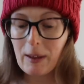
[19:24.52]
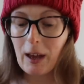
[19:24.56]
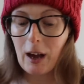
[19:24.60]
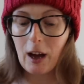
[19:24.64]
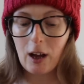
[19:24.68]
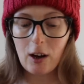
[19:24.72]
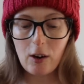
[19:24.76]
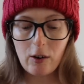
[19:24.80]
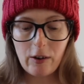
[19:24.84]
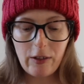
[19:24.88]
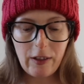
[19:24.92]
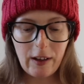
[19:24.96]

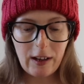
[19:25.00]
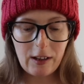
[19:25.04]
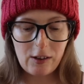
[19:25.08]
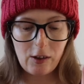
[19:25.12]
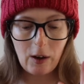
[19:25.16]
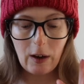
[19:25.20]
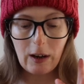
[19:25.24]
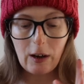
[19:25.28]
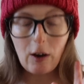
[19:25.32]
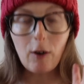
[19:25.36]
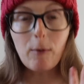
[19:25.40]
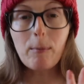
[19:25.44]

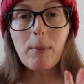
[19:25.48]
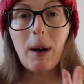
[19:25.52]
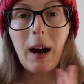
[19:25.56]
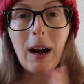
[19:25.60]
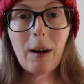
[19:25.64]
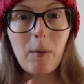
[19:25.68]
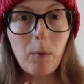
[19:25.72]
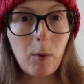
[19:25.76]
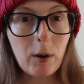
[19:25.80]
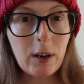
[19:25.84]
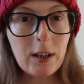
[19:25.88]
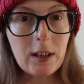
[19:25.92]
going on, but
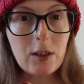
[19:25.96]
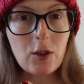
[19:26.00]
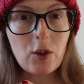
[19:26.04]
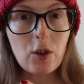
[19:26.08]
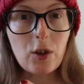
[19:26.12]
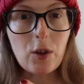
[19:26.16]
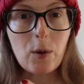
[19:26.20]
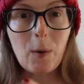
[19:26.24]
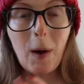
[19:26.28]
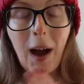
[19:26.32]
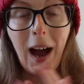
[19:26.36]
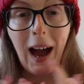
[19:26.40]
I wanted
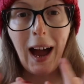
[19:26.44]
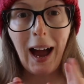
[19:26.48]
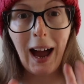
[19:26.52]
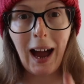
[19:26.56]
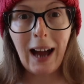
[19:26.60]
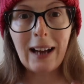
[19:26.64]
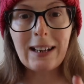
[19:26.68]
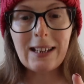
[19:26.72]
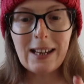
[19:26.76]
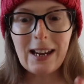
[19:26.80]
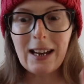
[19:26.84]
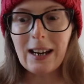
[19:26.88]
to
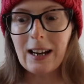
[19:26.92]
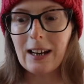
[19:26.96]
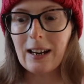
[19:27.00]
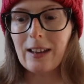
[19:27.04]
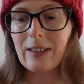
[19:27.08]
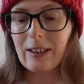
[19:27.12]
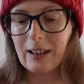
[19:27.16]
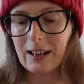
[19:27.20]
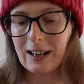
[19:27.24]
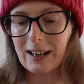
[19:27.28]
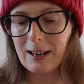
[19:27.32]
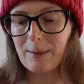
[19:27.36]
add in
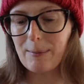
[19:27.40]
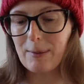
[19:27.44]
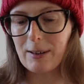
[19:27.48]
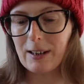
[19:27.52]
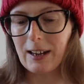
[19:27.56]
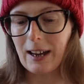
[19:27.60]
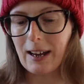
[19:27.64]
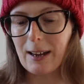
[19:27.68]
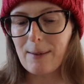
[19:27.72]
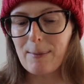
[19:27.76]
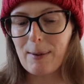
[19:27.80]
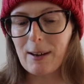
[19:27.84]
another clip
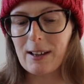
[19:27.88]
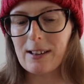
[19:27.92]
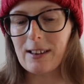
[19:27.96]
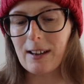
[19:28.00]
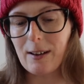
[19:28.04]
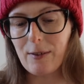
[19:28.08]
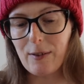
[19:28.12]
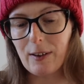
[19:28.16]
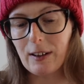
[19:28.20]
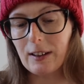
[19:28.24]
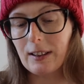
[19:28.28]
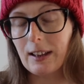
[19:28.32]
today because
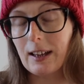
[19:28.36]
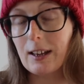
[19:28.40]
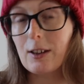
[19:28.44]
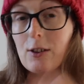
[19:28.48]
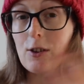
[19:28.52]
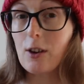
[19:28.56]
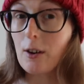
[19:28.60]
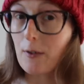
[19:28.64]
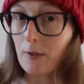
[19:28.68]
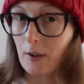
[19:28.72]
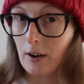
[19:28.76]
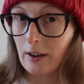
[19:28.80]
I feel like
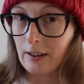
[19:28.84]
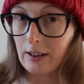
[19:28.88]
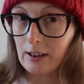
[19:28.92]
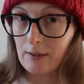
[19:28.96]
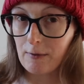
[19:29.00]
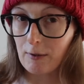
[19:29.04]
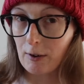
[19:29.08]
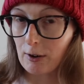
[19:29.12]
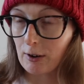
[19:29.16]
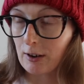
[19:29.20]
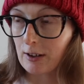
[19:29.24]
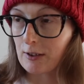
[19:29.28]
so far
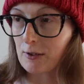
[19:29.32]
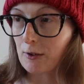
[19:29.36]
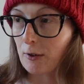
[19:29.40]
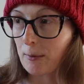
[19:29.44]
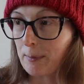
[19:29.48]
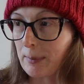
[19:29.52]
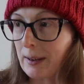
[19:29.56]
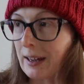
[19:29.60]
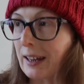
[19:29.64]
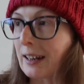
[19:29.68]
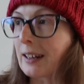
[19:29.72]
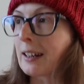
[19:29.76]
this vlog has
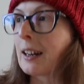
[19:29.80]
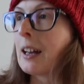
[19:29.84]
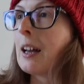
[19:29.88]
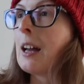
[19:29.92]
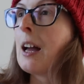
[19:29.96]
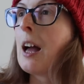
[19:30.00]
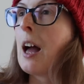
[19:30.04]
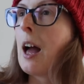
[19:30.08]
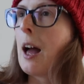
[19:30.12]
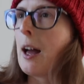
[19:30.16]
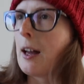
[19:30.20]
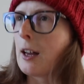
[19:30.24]
not been
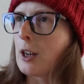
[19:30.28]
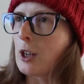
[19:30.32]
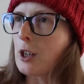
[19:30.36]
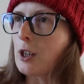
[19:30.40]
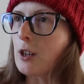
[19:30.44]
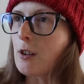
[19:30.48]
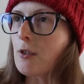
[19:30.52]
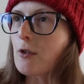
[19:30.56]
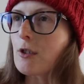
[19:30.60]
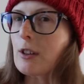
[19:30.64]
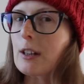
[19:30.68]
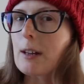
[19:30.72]

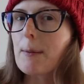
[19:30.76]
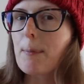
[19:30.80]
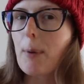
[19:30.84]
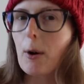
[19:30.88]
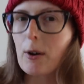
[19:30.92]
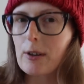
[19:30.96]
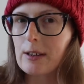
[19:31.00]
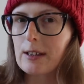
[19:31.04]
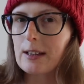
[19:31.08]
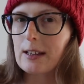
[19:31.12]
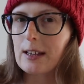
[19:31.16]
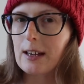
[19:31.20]
hugely
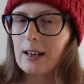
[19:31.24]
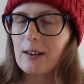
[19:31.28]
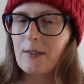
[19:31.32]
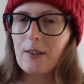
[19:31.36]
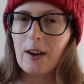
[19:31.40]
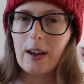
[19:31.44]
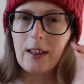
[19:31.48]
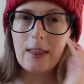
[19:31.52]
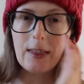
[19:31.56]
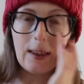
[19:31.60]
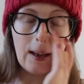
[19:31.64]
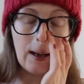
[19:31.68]
positive
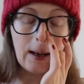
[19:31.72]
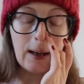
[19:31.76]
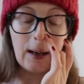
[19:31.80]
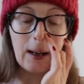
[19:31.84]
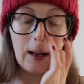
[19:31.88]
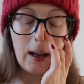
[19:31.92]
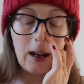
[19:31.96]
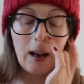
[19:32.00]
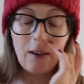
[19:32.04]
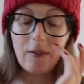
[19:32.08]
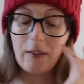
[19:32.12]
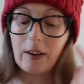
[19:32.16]
in
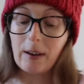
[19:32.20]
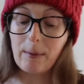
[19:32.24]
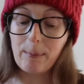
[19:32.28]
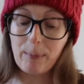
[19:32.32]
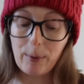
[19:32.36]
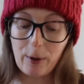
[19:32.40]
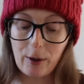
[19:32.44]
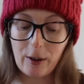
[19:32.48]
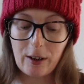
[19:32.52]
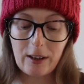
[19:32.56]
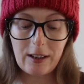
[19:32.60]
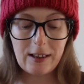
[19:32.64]
the loving
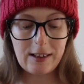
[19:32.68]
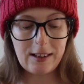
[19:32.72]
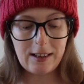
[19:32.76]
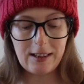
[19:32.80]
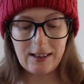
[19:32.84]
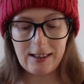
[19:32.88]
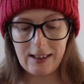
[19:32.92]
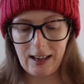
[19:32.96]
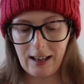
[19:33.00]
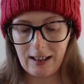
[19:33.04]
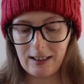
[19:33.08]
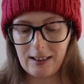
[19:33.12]
books
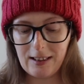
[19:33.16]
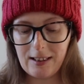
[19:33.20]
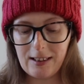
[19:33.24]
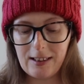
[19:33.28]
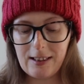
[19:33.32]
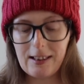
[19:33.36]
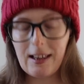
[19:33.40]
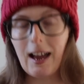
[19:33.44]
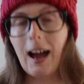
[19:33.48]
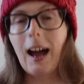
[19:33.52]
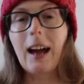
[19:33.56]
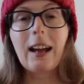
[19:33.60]

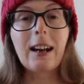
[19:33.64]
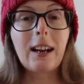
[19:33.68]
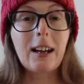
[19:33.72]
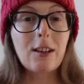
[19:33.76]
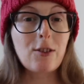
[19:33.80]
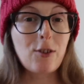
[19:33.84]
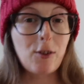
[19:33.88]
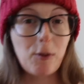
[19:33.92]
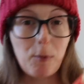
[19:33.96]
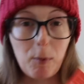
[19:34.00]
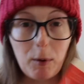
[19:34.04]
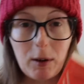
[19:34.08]
sense, and I
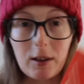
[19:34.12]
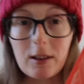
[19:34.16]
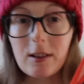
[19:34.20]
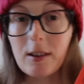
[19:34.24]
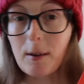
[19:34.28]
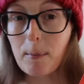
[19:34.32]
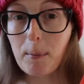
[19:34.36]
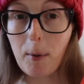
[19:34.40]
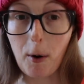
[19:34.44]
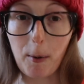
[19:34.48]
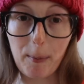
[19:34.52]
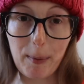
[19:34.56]
just wanted
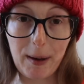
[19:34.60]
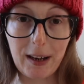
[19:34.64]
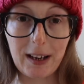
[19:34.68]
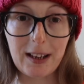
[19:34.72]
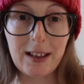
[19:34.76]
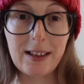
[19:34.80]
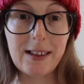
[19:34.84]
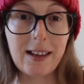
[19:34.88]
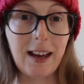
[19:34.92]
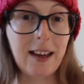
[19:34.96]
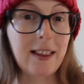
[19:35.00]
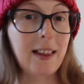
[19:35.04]
to pop in
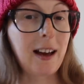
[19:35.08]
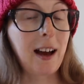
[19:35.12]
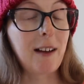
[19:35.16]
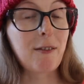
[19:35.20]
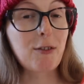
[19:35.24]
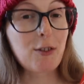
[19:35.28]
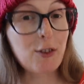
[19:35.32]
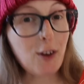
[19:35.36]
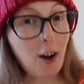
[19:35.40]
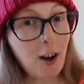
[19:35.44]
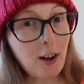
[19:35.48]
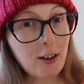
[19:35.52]
and say that
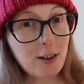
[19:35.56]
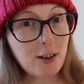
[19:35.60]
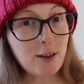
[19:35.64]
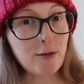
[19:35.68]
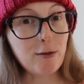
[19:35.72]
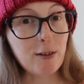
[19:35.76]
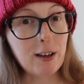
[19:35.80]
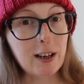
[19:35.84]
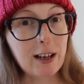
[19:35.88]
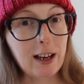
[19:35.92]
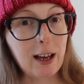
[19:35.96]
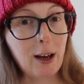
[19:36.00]
I've started
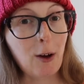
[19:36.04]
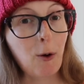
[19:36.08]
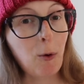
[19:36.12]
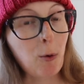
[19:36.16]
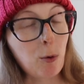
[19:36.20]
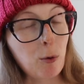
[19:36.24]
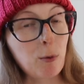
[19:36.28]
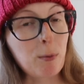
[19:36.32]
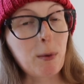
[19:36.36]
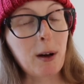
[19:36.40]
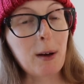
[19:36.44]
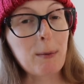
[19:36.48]
reading
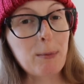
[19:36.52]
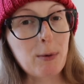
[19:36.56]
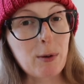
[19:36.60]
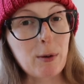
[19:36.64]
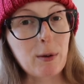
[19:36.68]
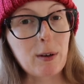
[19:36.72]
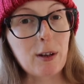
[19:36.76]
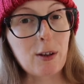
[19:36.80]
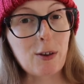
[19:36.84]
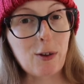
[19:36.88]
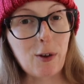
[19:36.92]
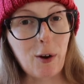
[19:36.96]
All My
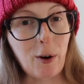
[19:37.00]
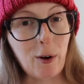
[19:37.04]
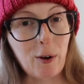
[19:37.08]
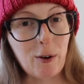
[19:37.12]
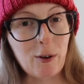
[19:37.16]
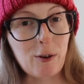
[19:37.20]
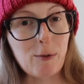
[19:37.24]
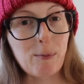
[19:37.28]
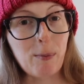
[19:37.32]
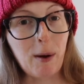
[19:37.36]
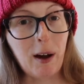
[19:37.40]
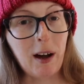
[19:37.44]
Puny
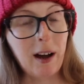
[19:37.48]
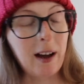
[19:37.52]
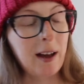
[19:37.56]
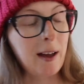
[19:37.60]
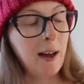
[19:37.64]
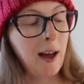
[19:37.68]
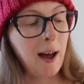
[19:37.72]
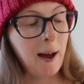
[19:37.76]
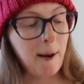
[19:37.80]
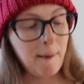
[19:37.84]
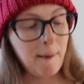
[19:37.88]
Sorrows by